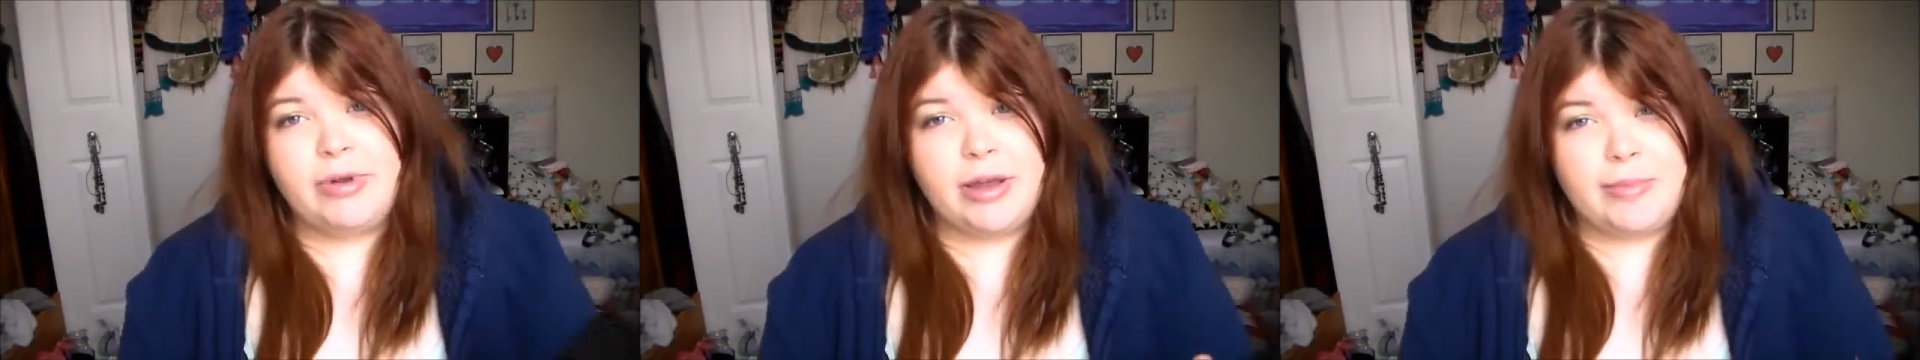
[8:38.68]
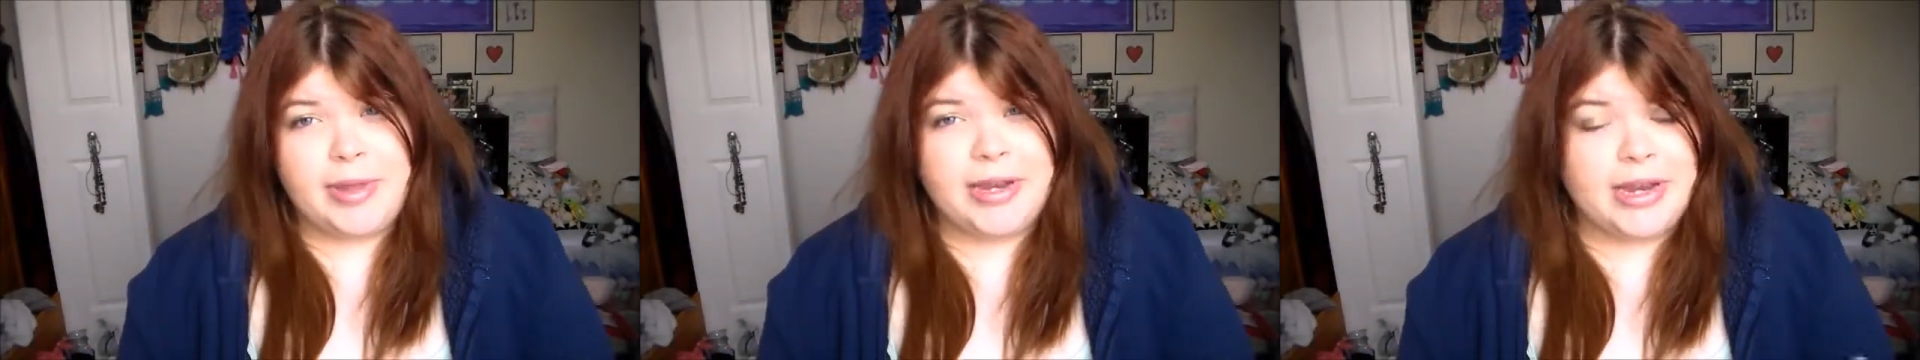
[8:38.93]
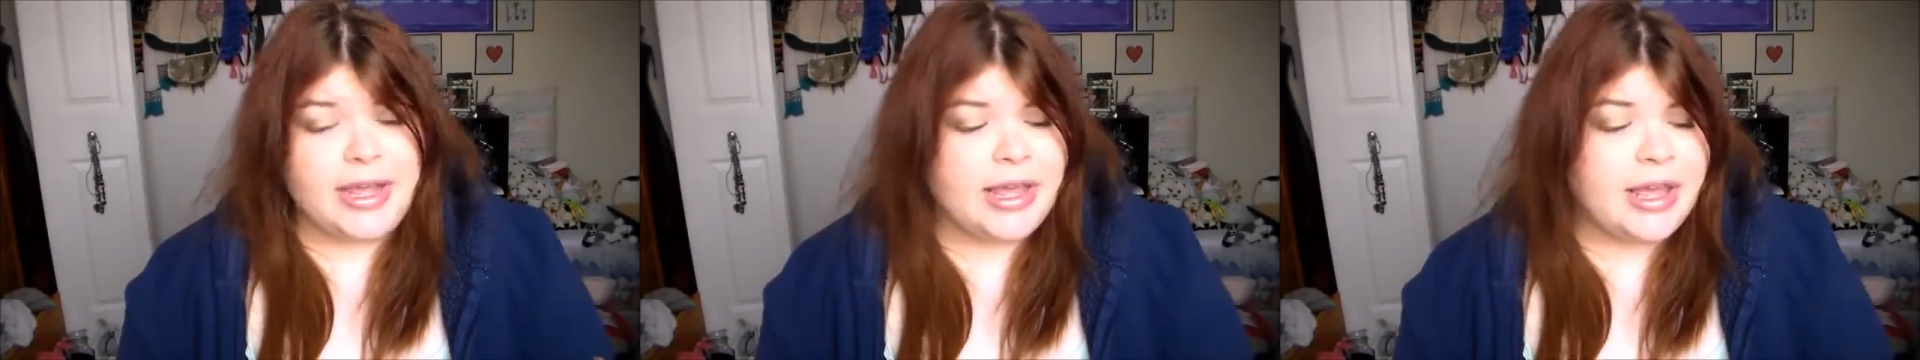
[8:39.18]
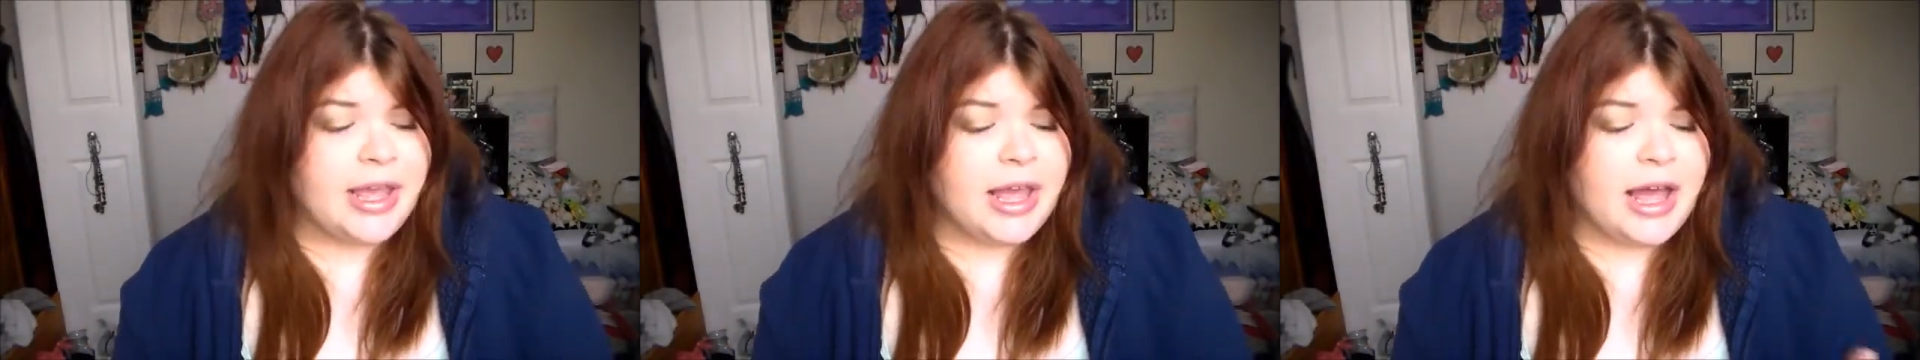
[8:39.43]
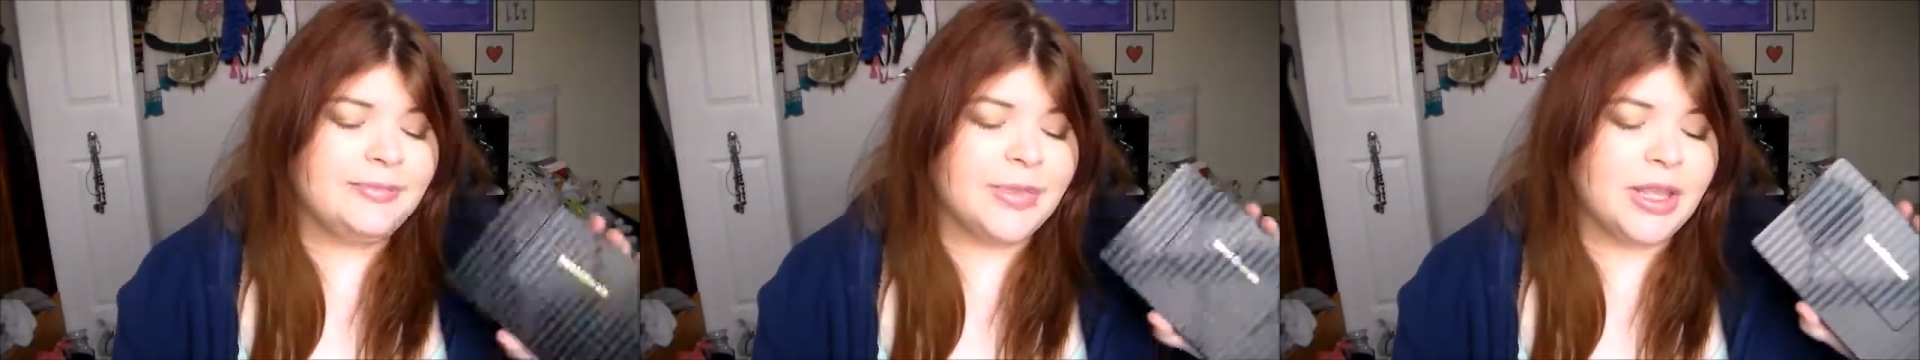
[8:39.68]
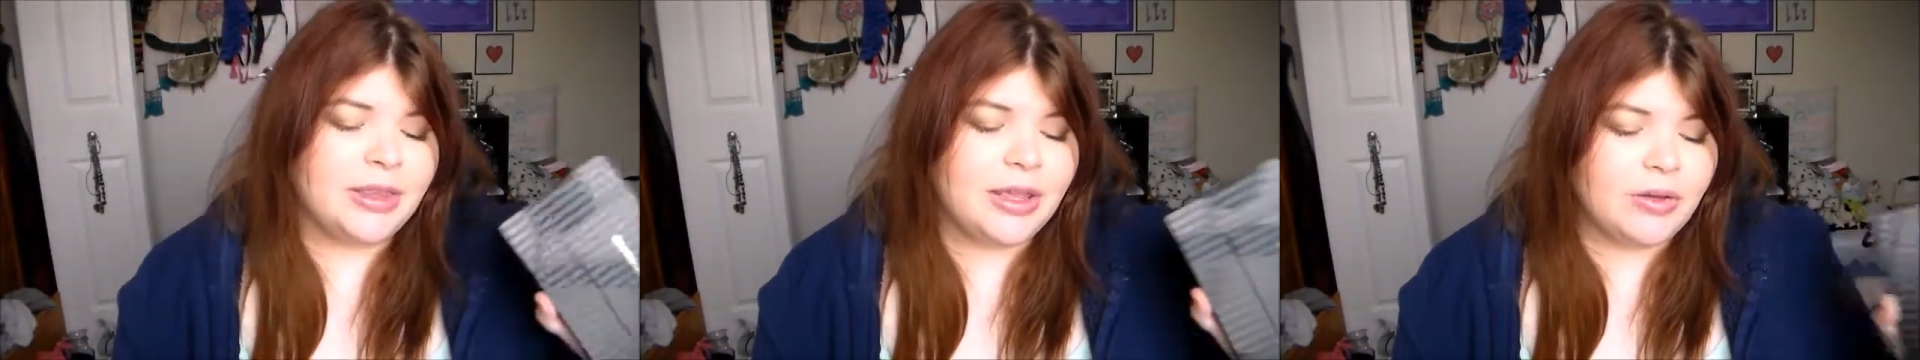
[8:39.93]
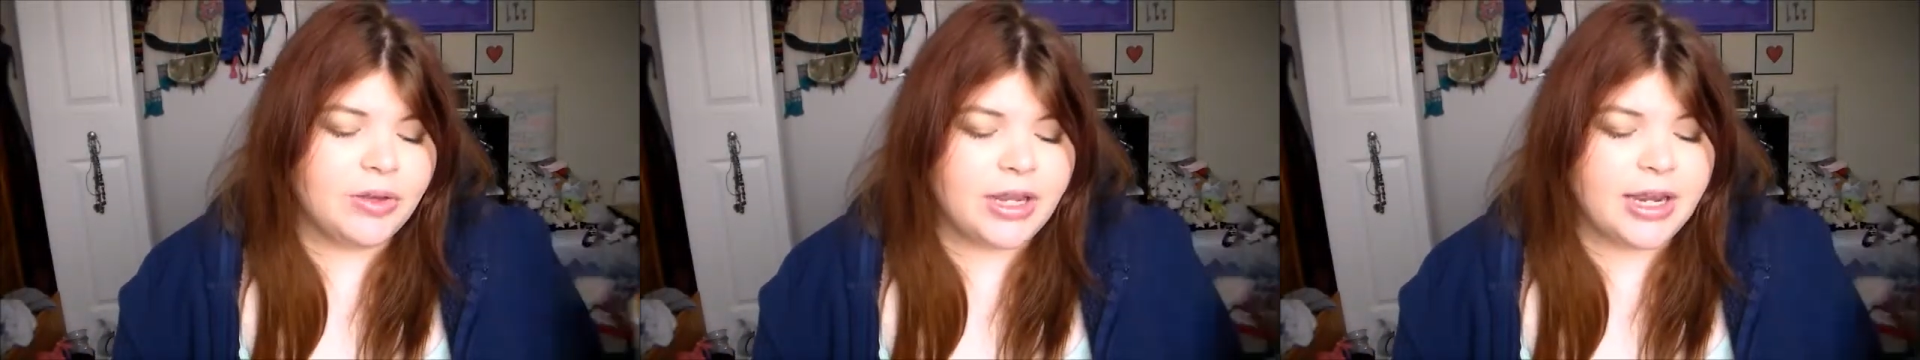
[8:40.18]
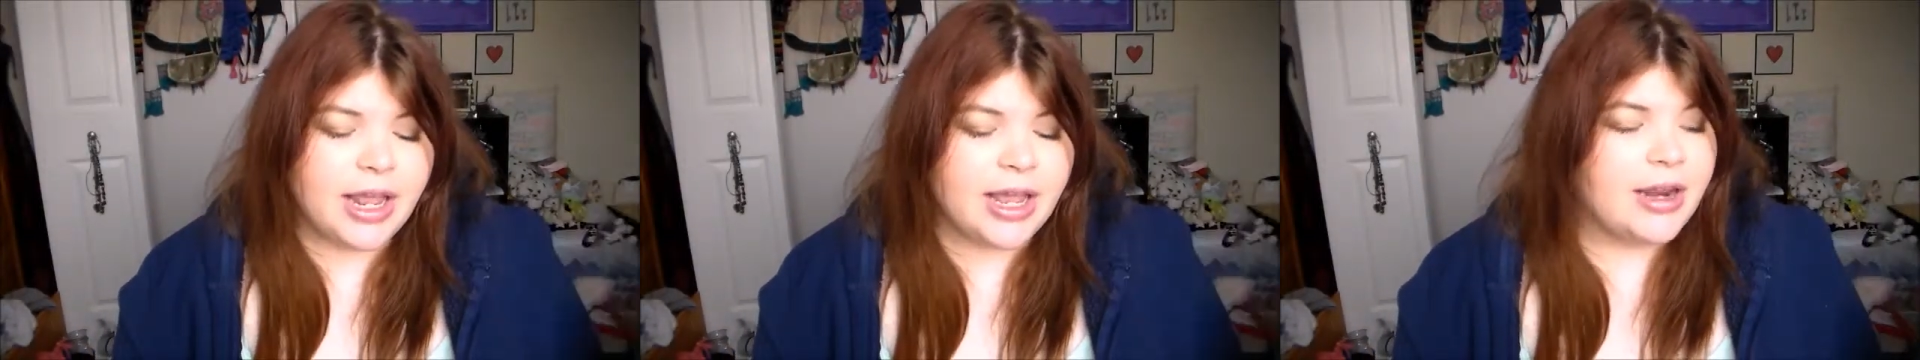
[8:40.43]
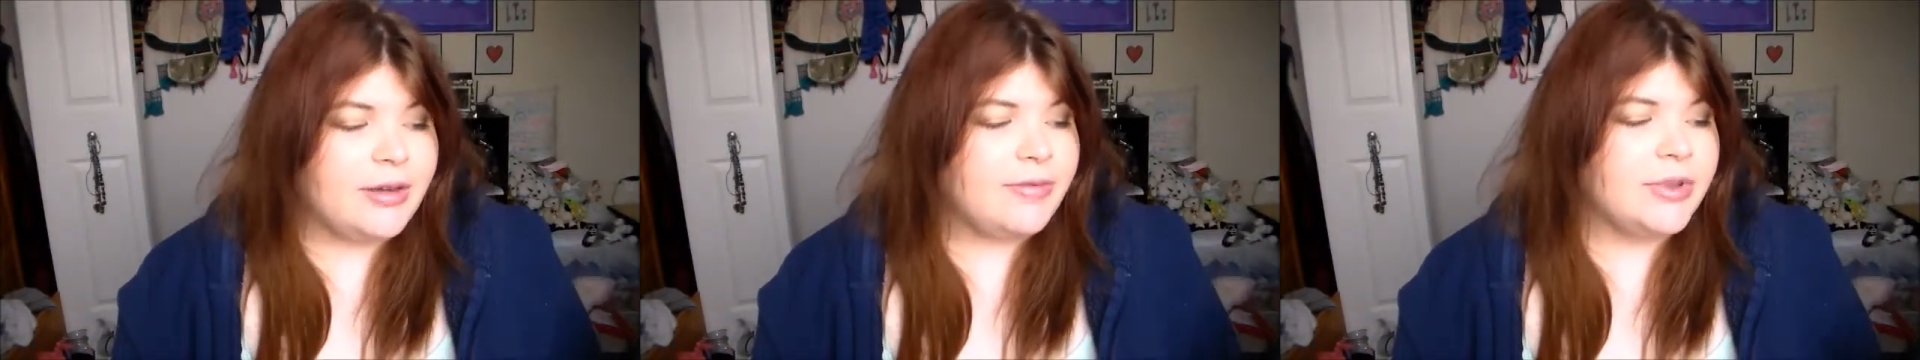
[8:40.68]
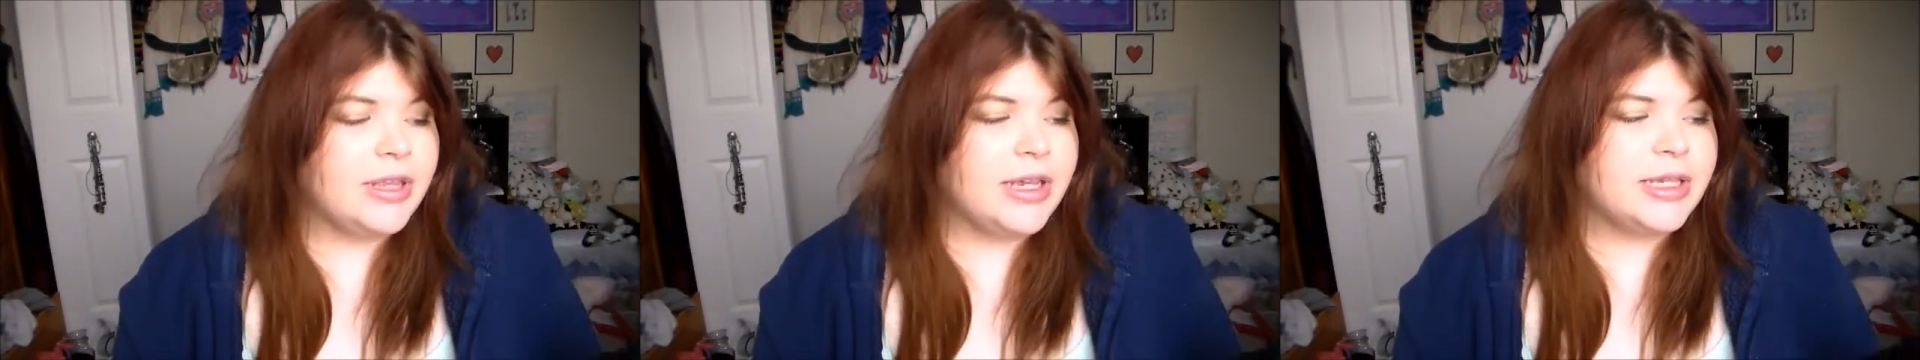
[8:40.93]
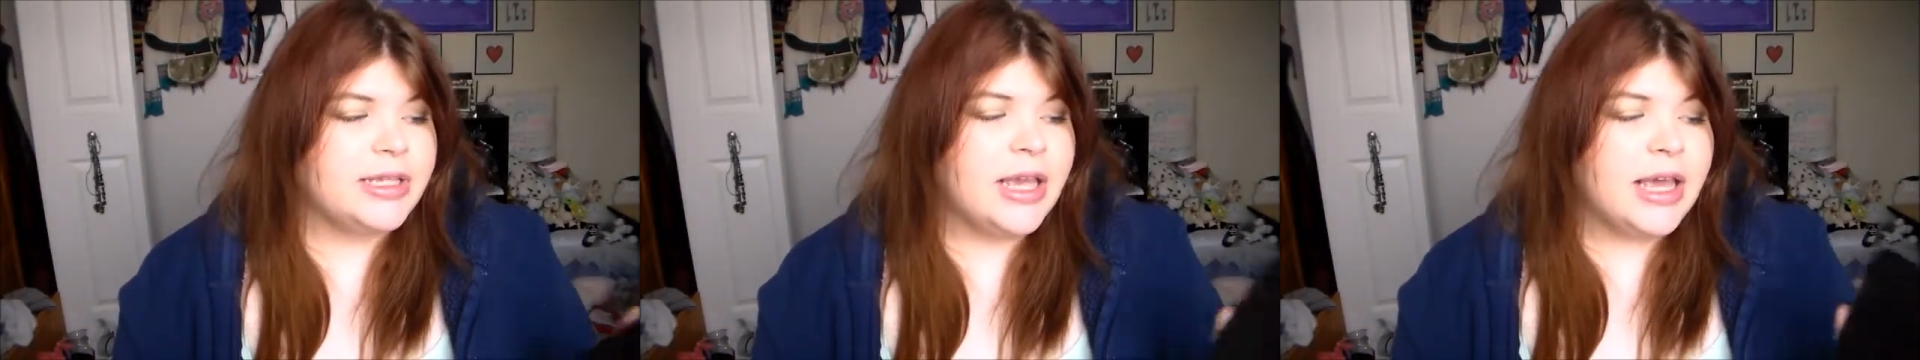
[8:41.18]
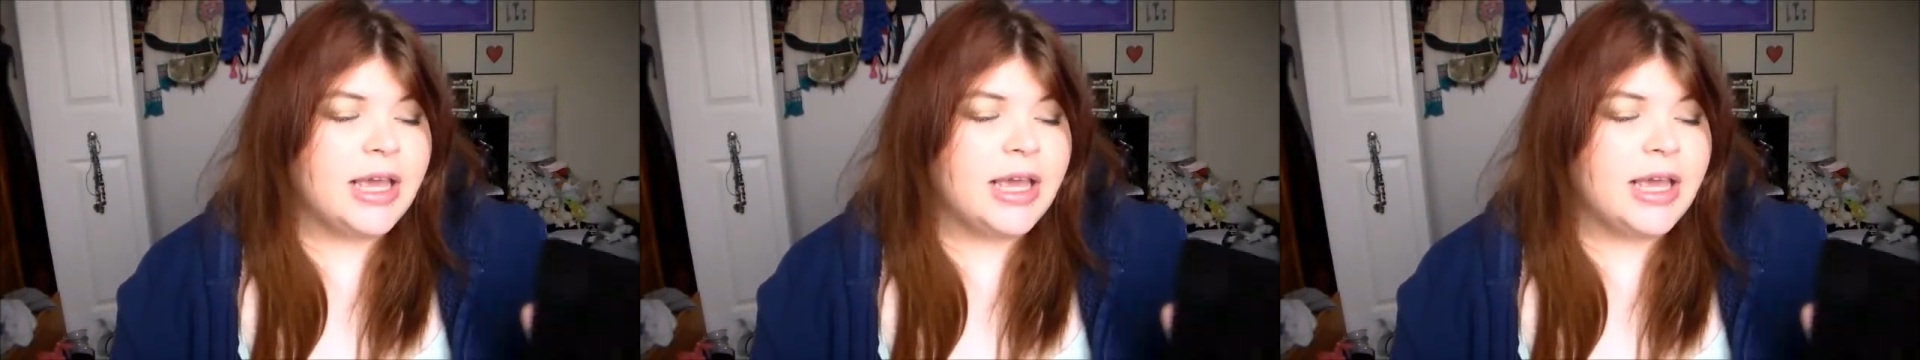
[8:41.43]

recommend it. The only negative with this